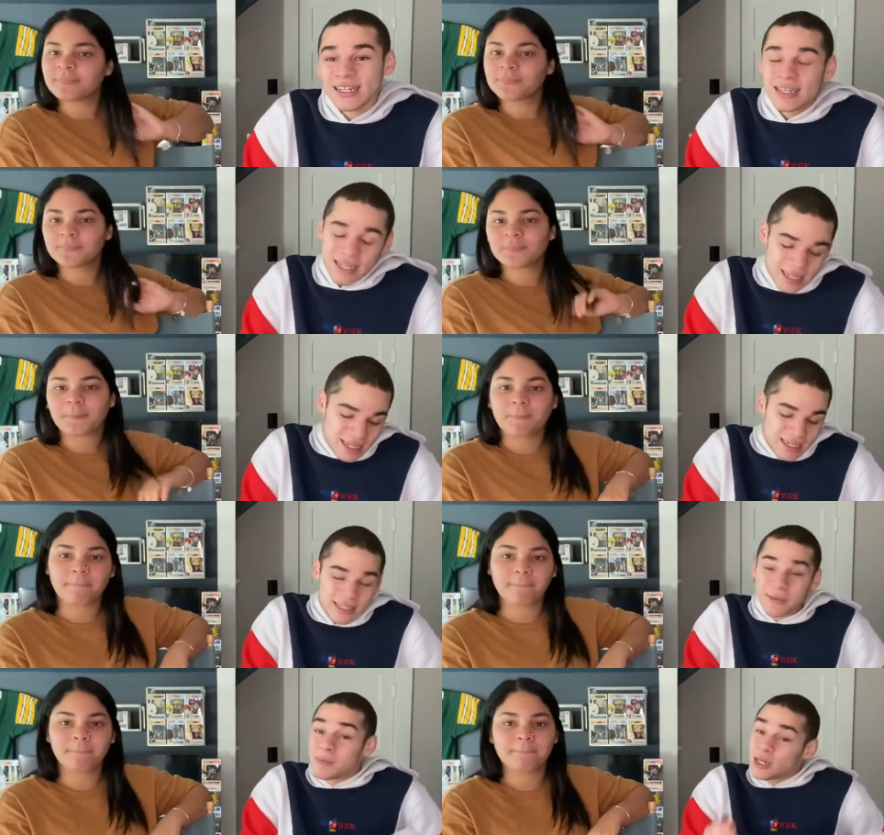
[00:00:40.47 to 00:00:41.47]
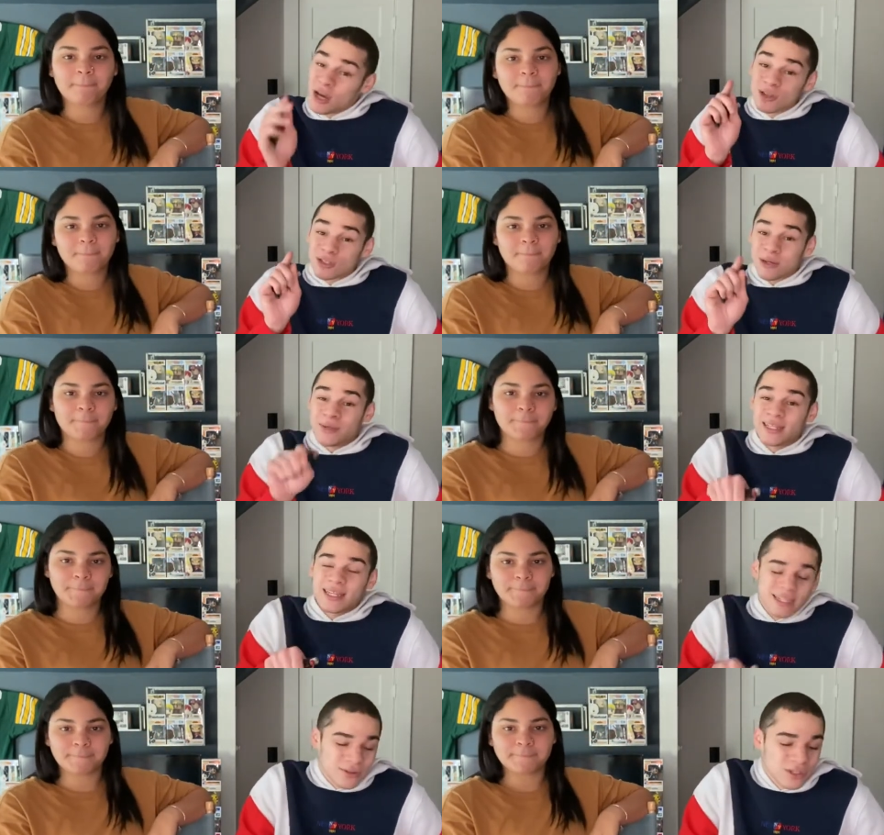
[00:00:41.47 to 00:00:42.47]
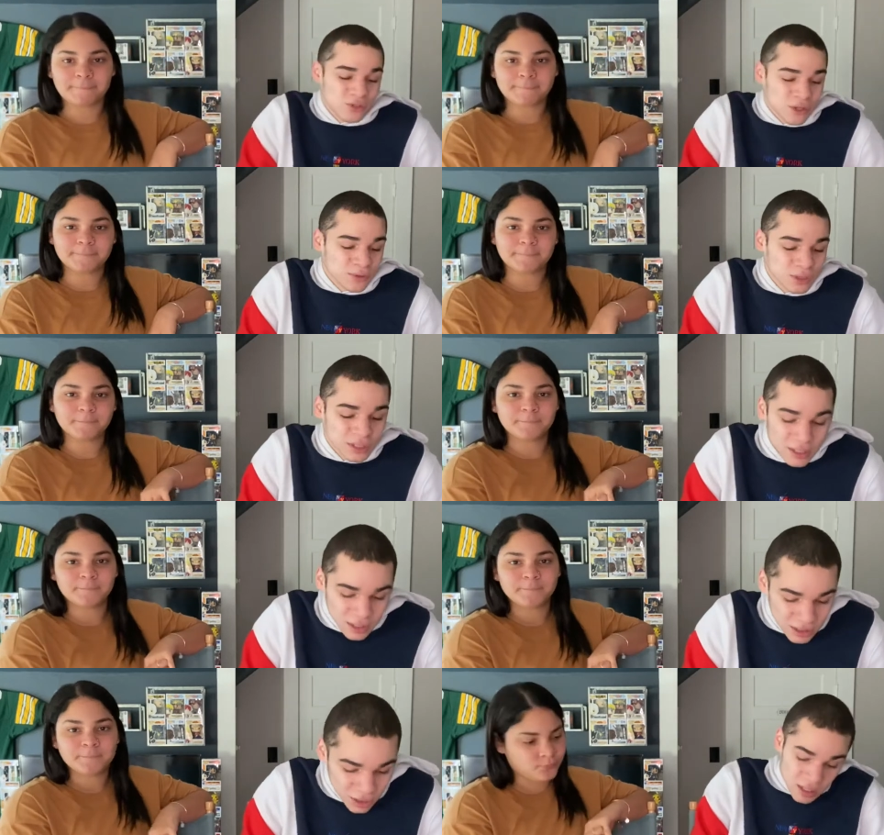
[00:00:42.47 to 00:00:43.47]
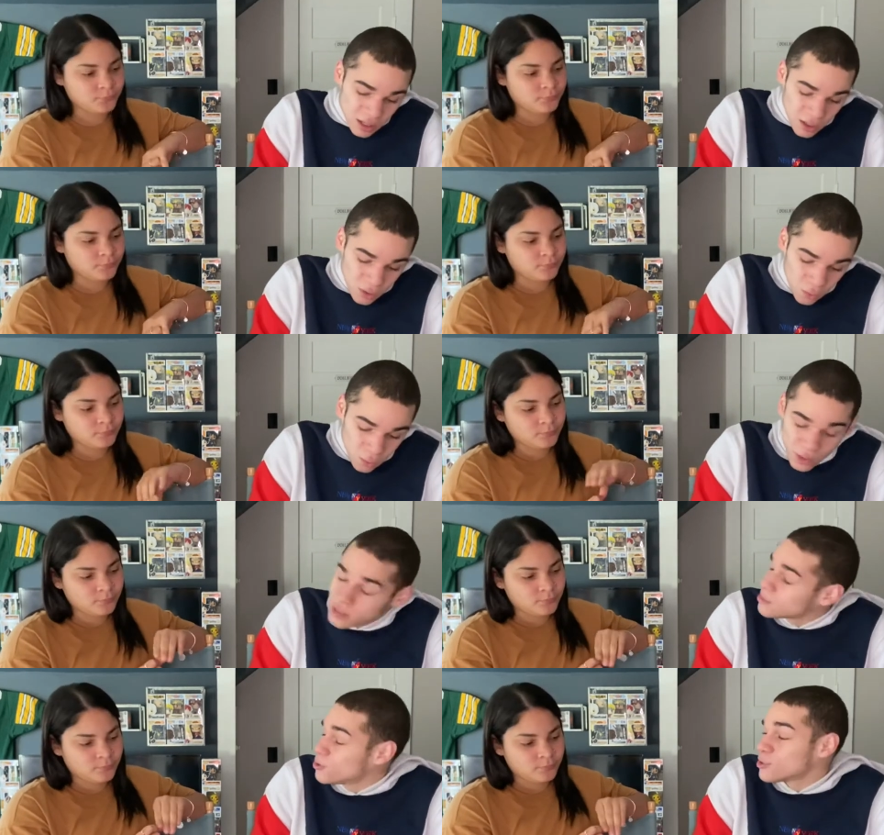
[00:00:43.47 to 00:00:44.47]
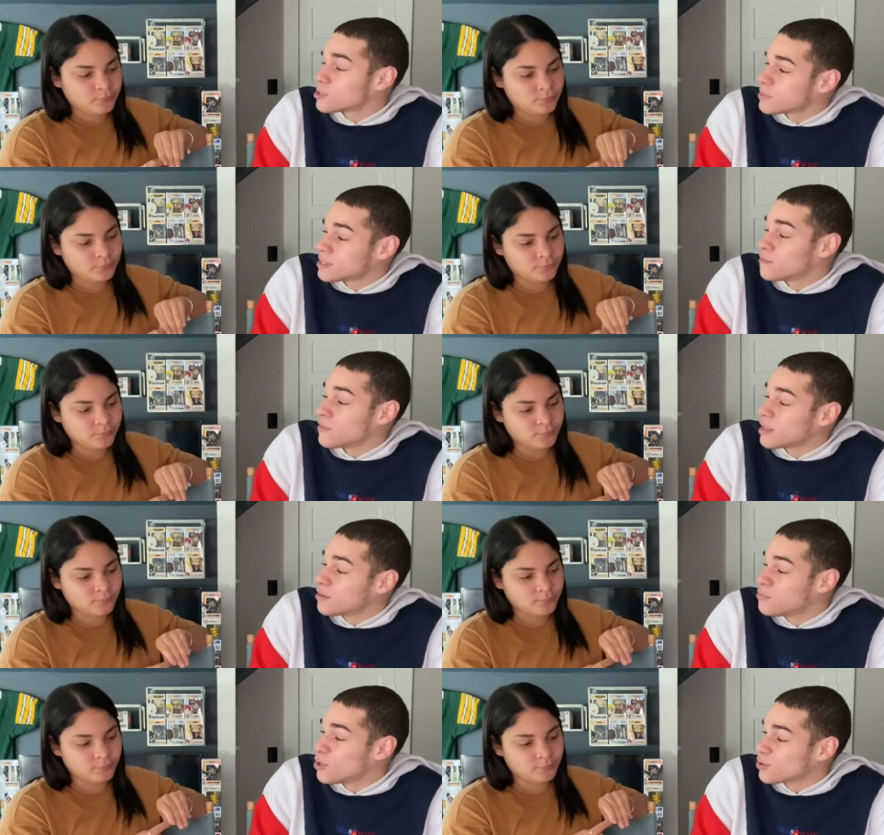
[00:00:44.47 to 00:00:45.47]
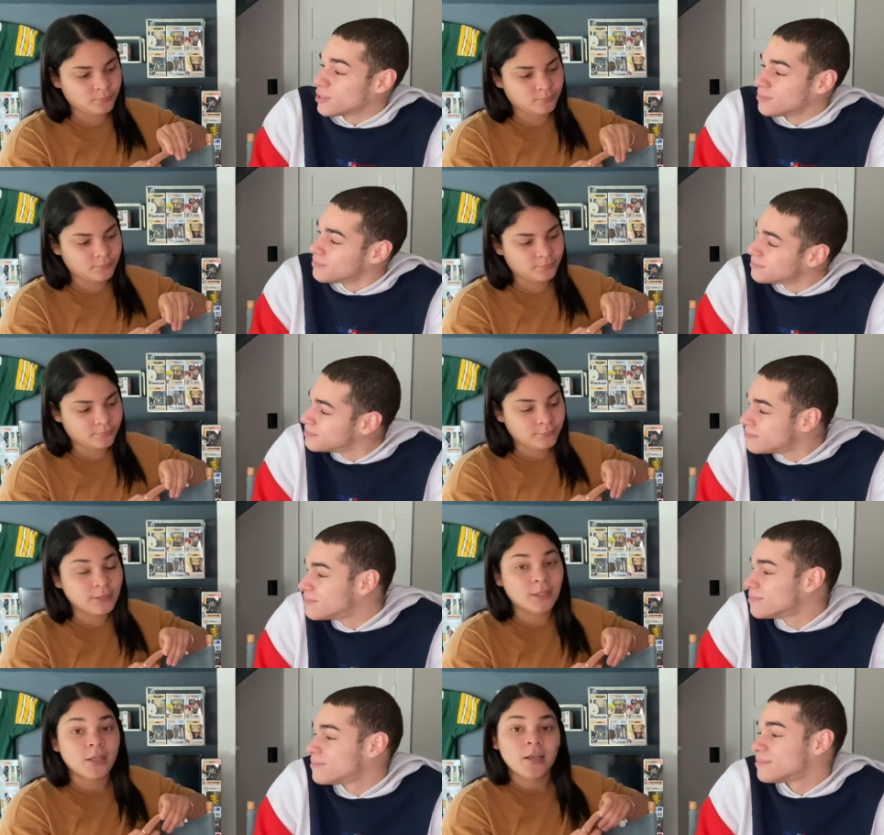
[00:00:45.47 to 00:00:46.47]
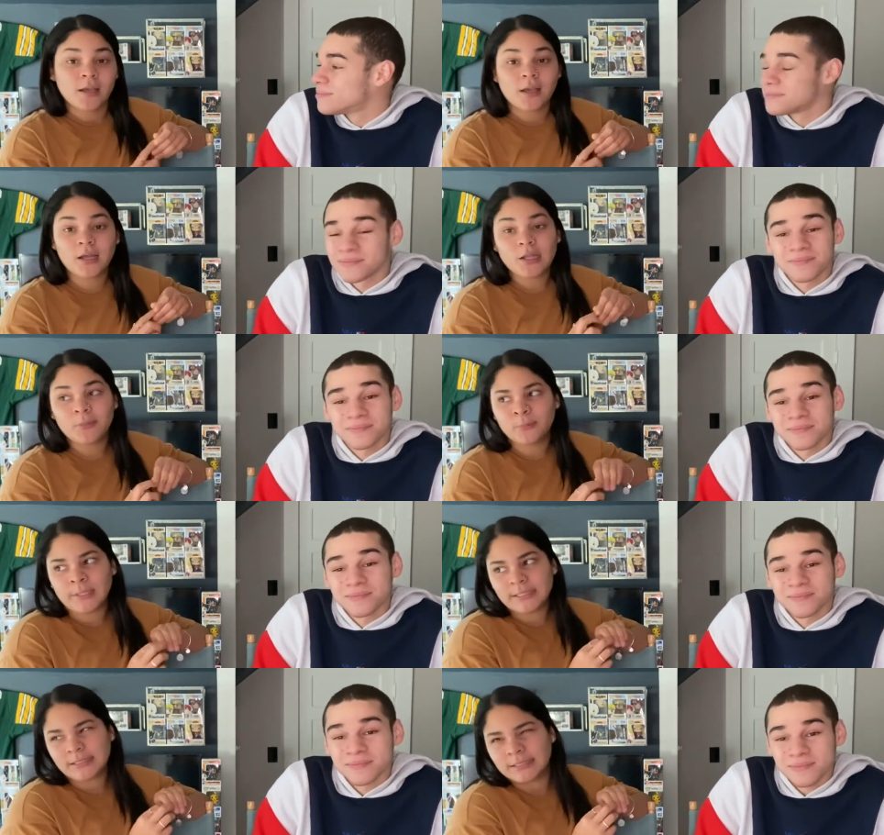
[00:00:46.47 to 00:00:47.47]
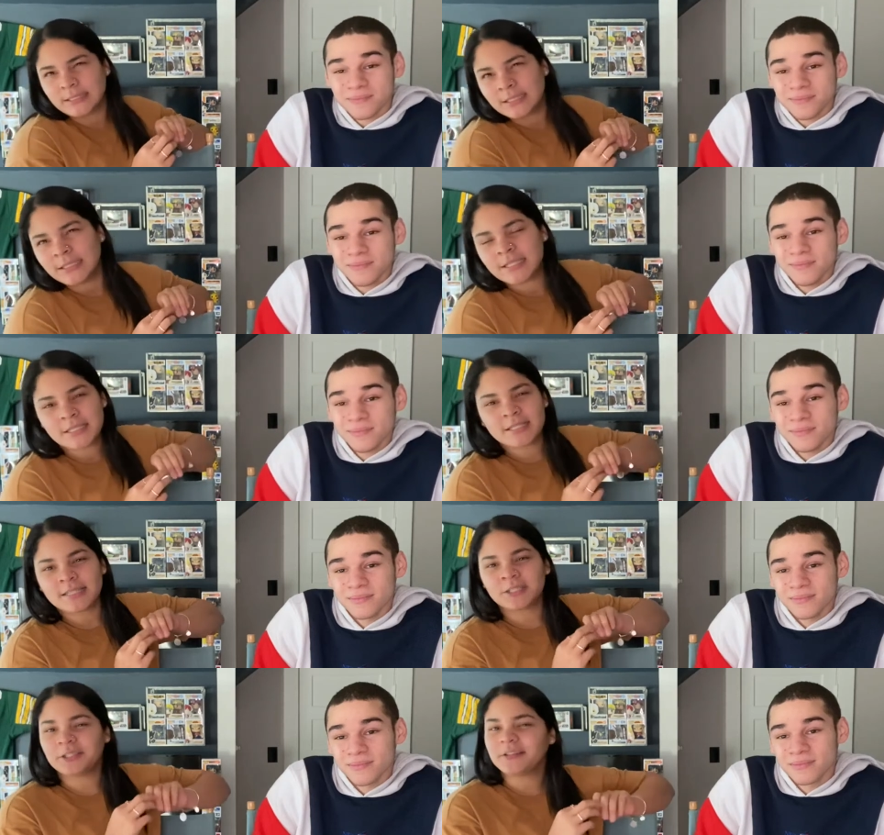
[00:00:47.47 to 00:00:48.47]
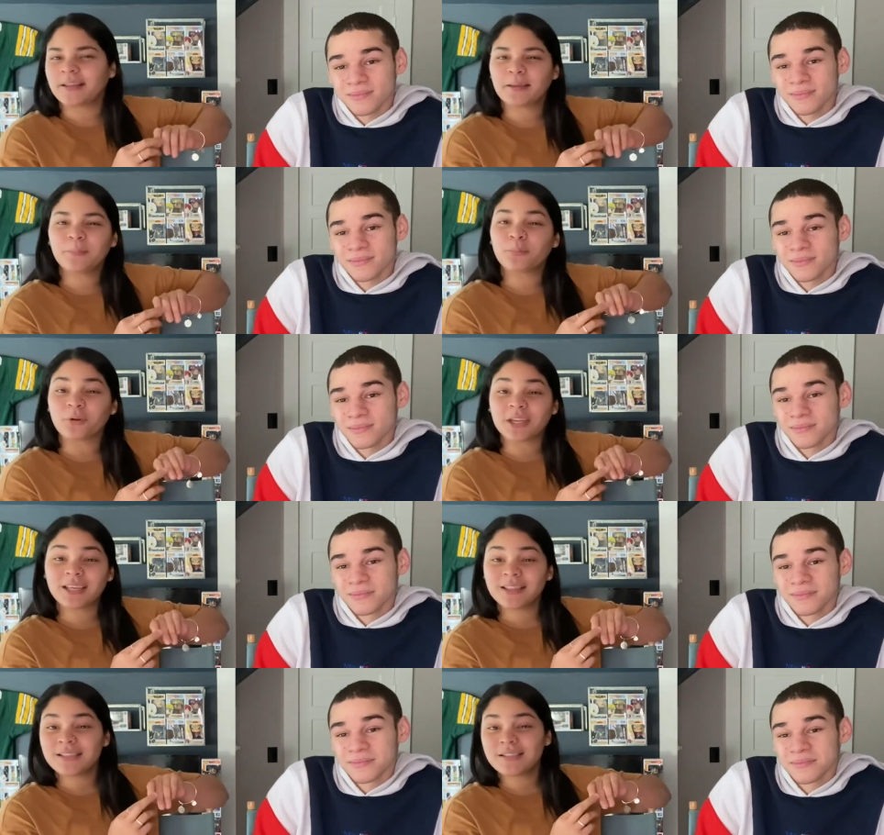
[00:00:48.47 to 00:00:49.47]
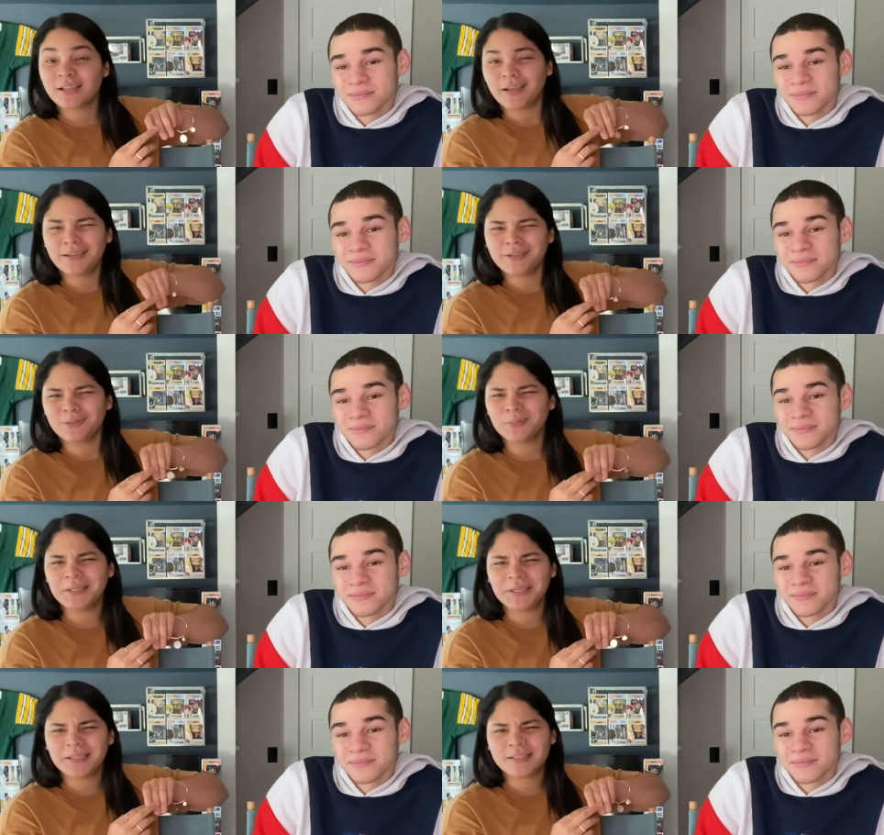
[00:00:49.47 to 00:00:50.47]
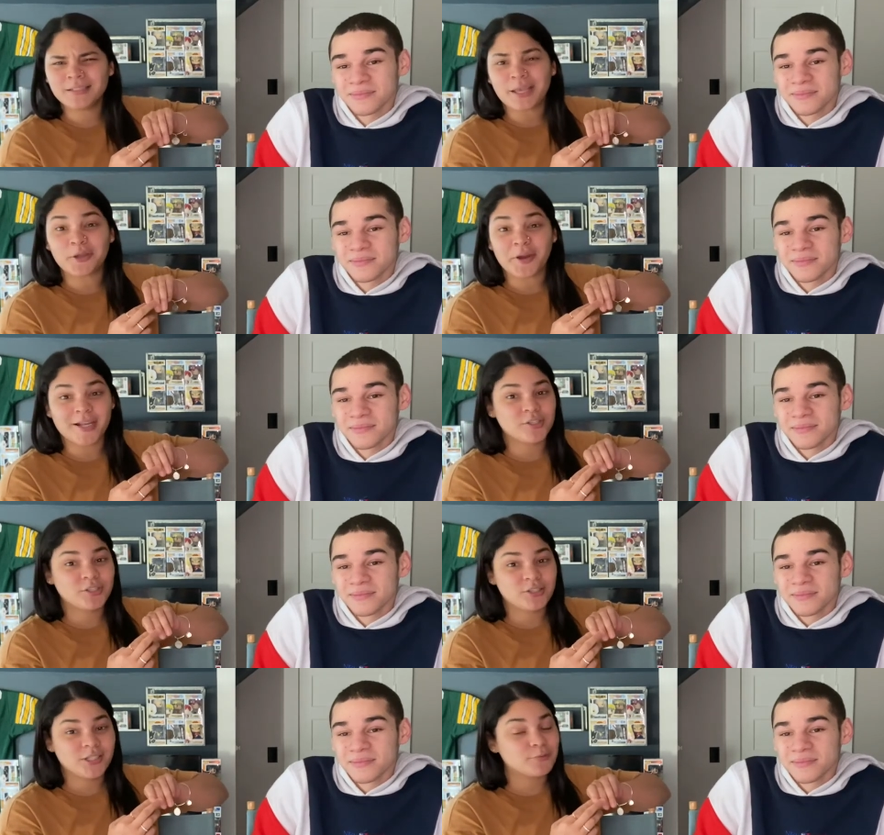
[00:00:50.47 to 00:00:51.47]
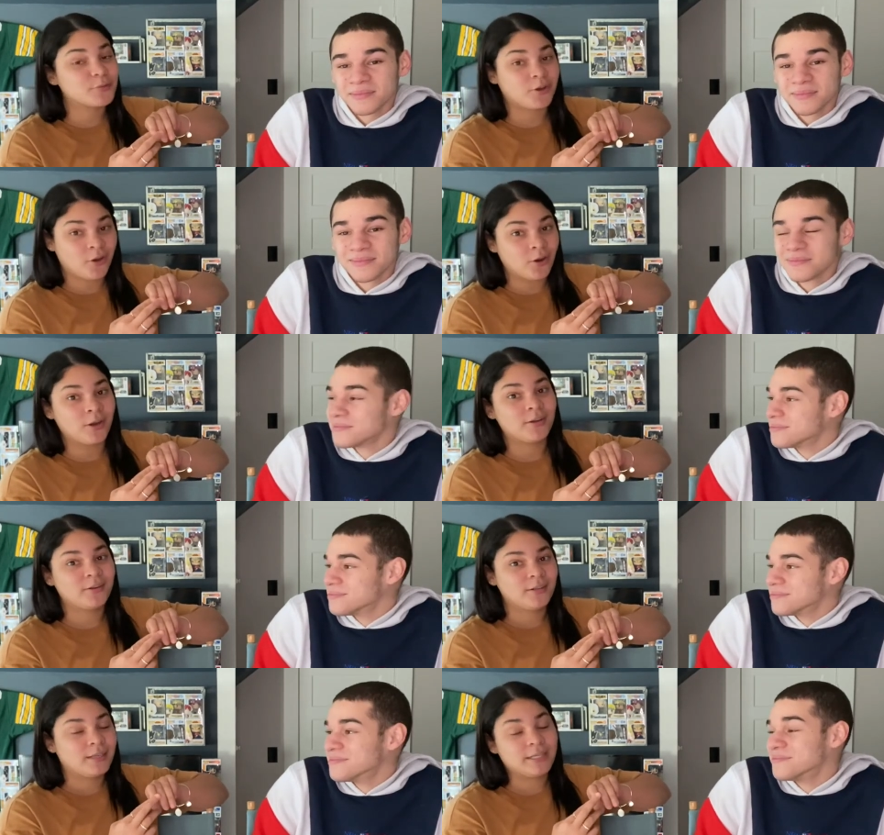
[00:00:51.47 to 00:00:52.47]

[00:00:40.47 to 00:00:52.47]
Speaker 1: and I'm also going to put that down in the description. So what is the most expensive thing you've broken?
Speaker 2: um I didn't necessarily like break this item. I guess I crashed it. It was a car and it